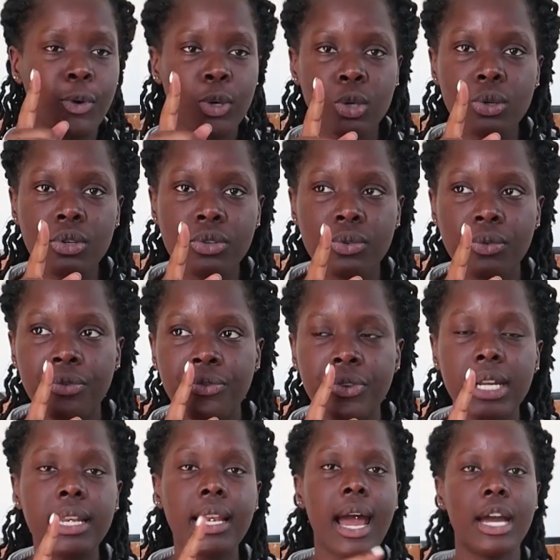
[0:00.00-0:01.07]
for you to
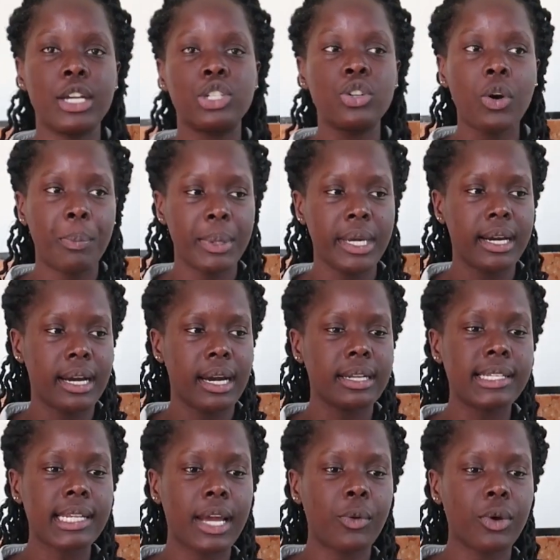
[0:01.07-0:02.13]
fill a shopping
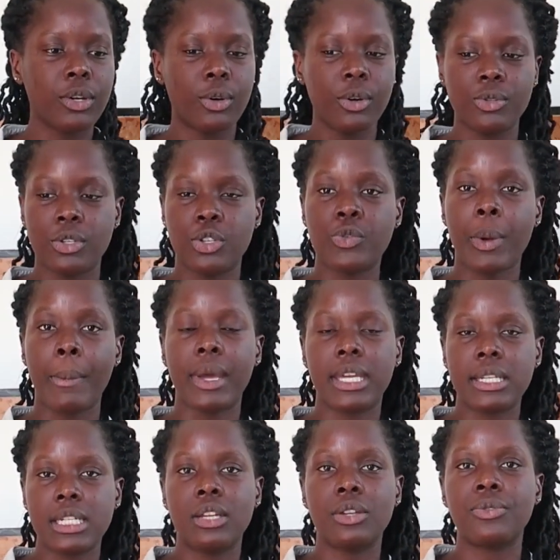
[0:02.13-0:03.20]
cart, like when you go to a
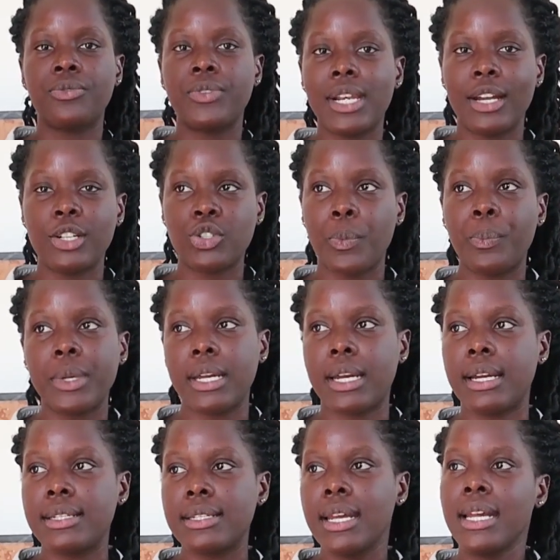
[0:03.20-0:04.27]
supermarket and you fill a shopping
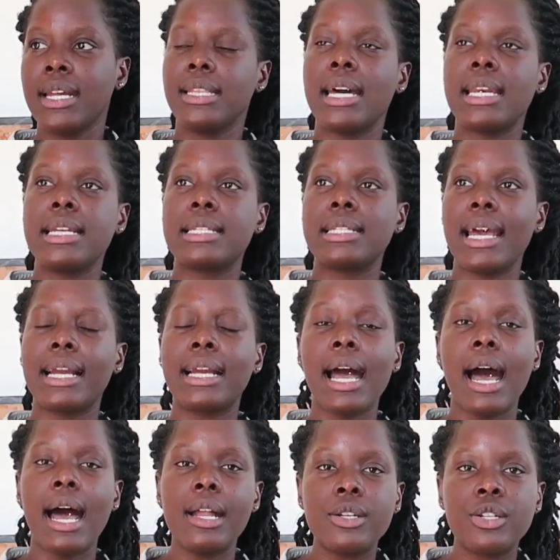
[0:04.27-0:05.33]
cart, that is like
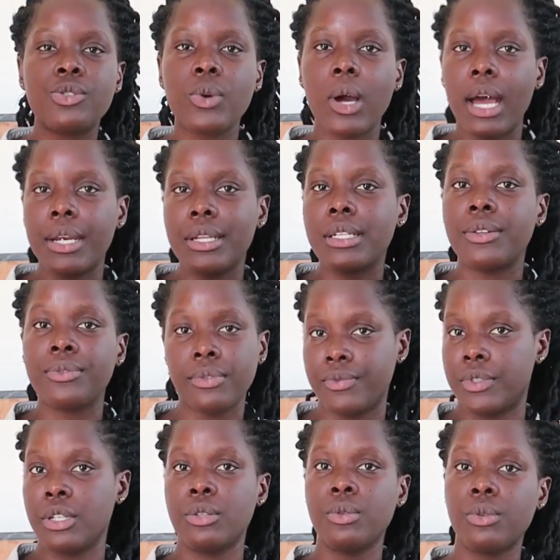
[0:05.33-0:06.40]
100 to
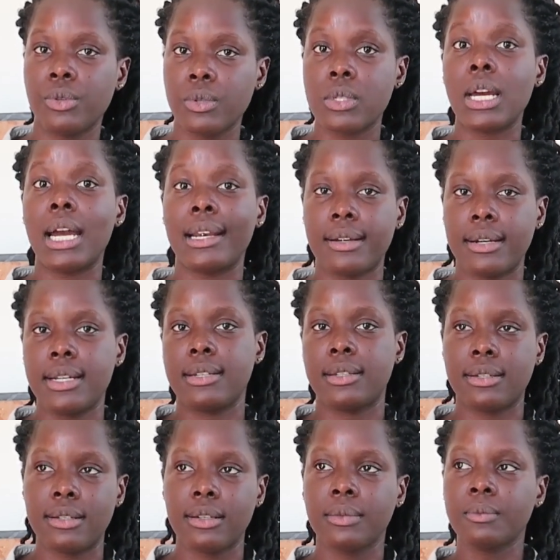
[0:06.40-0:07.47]
150 euros at
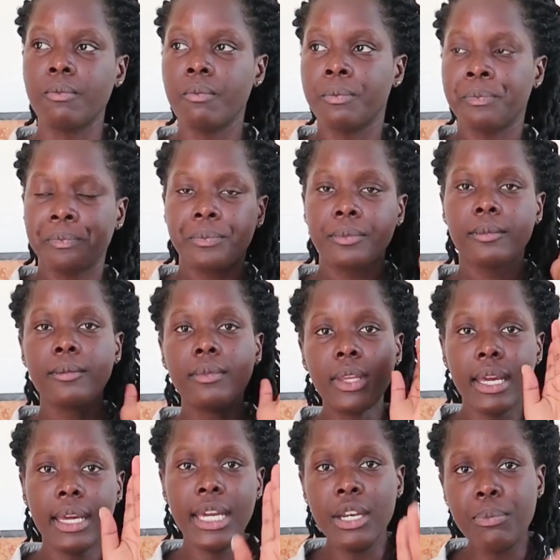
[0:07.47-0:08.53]
least.
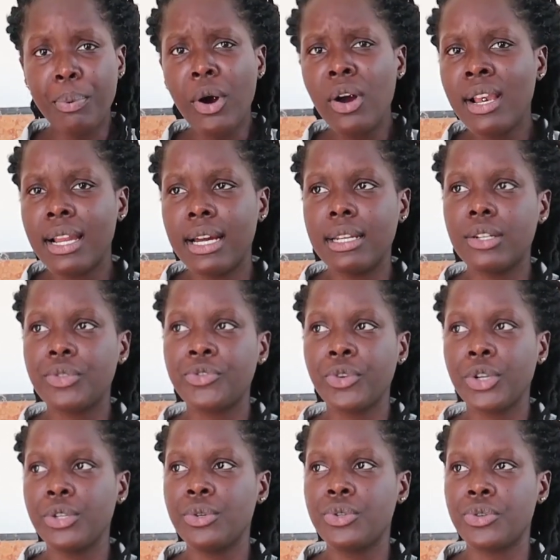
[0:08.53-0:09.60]
In Poland,
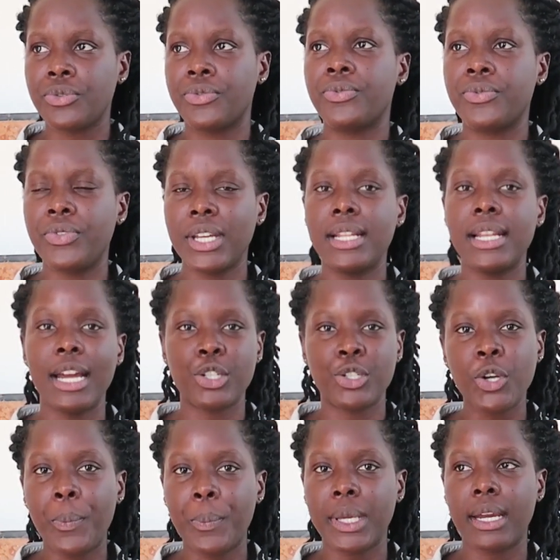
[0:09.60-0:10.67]
for you to fill a
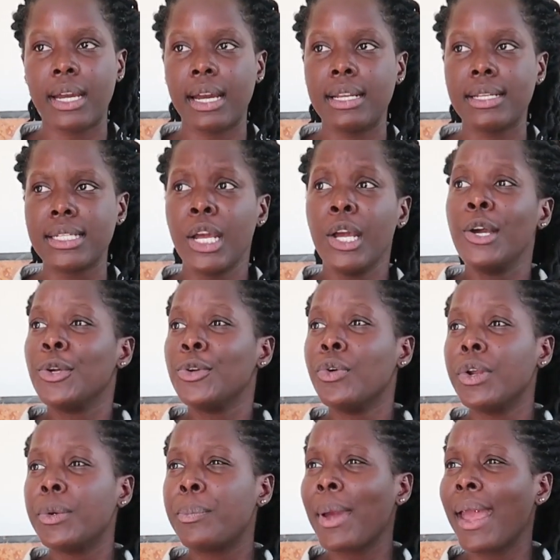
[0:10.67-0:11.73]
shopping cart, you
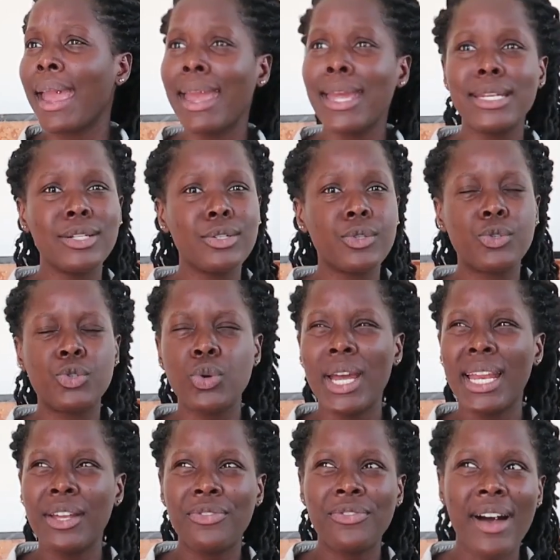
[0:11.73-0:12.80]
would pay
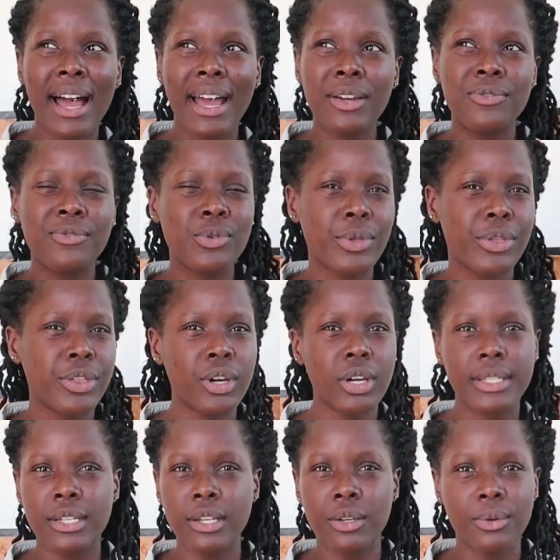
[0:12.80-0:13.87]
25 to
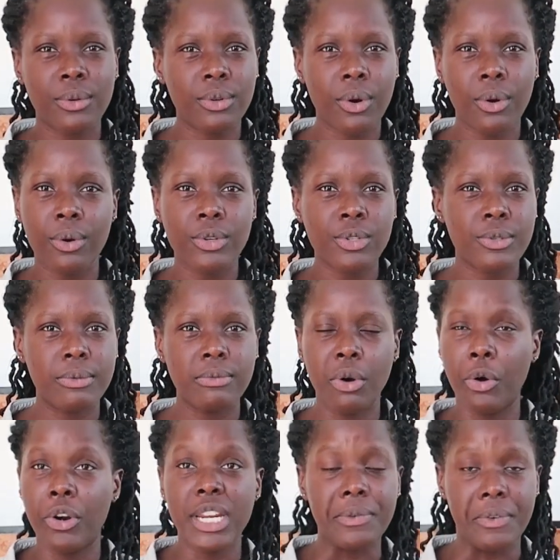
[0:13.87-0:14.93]
30 euro,
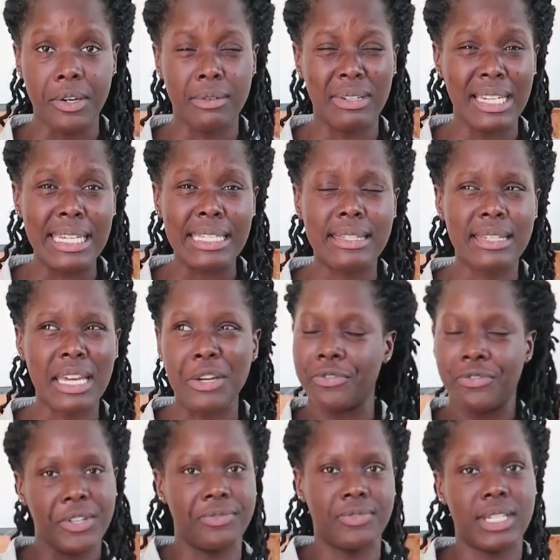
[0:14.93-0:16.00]
or even let's say
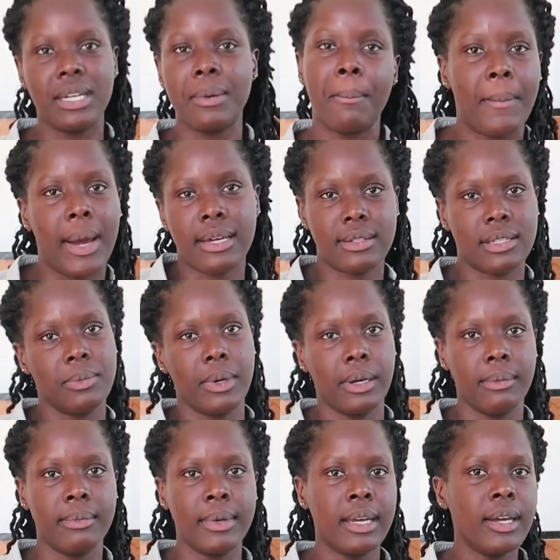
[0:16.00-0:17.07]
50
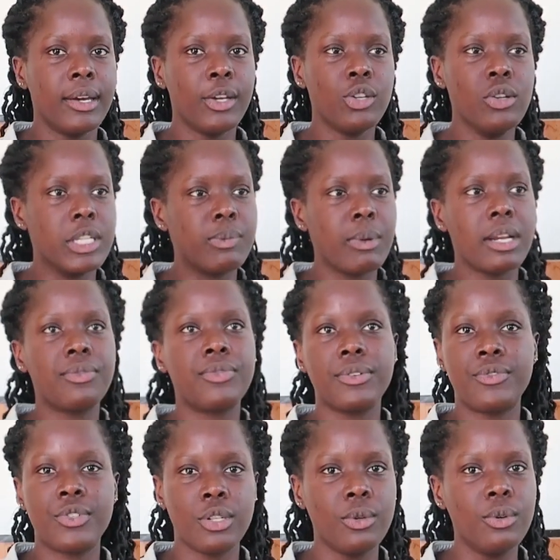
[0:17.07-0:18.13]
maximum. You'll spend
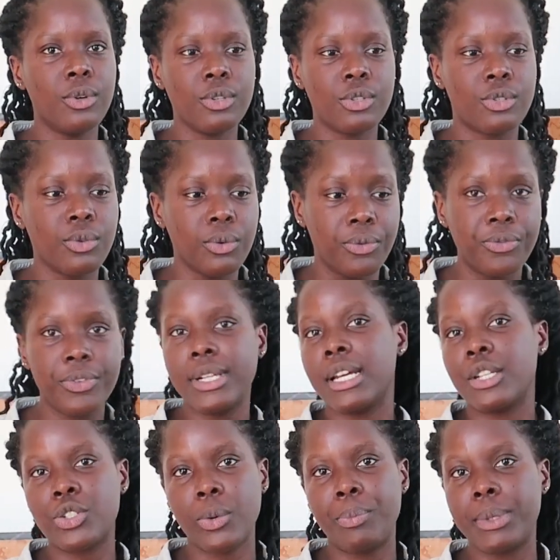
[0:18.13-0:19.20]
50 euros to fill
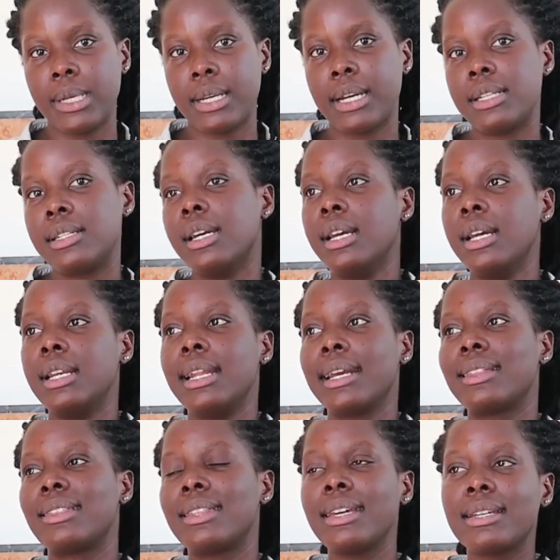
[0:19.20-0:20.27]
a shopping cart.
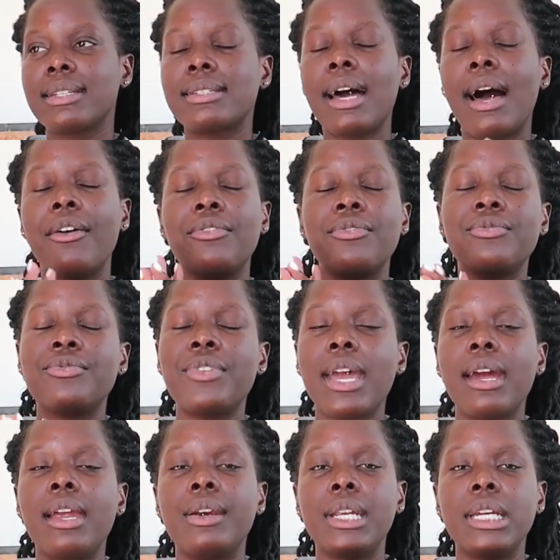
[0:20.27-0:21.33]
Like, things are
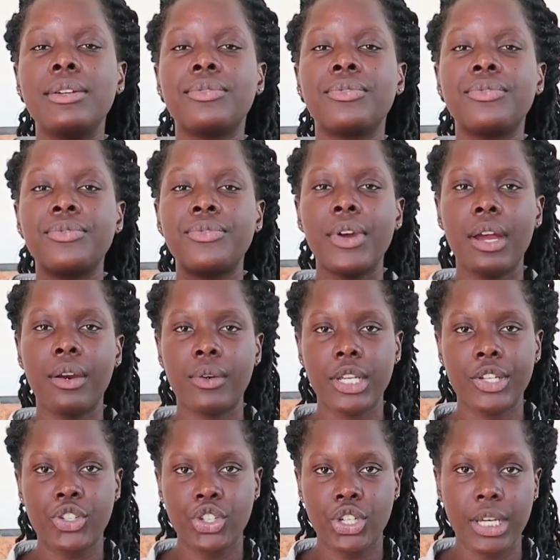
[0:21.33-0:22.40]
very,
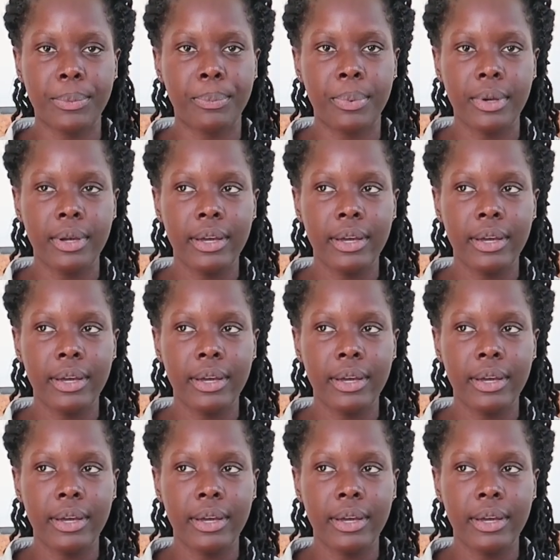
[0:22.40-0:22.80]
very cheap.